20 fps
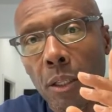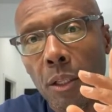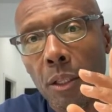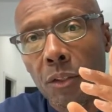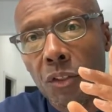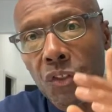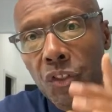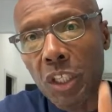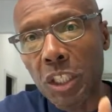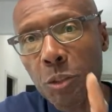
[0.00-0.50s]

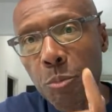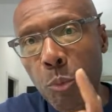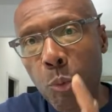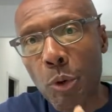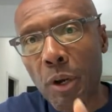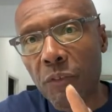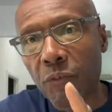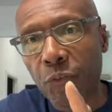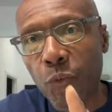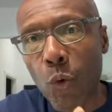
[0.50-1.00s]

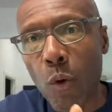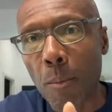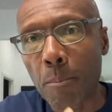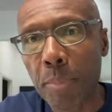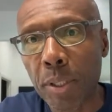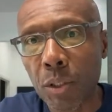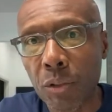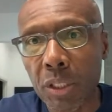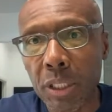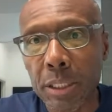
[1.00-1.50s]
$6.4
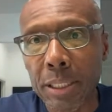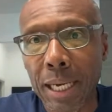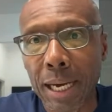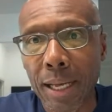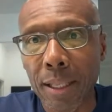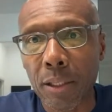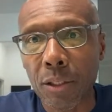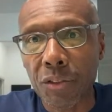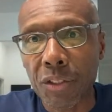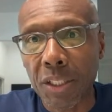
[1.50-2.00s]
billion
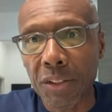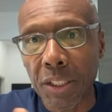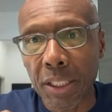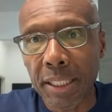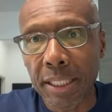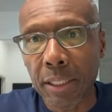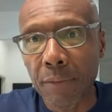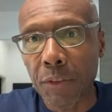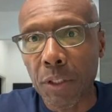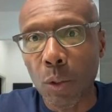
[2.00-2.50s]
that they're
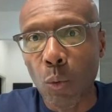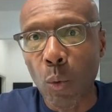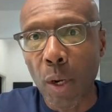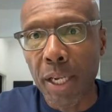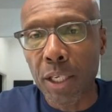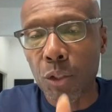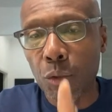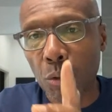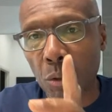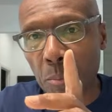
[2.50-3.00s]
giving
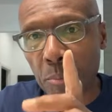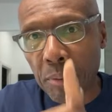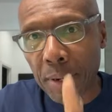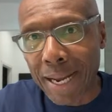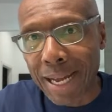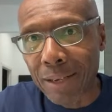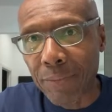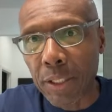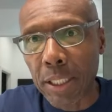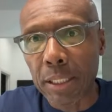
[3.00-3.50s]
away to a
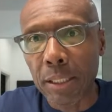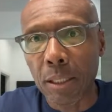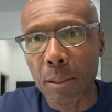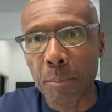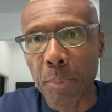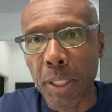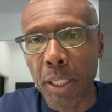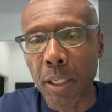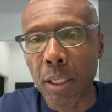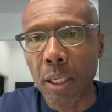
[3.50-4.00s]
private
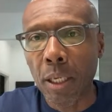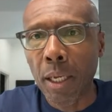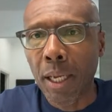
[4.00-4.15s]
company.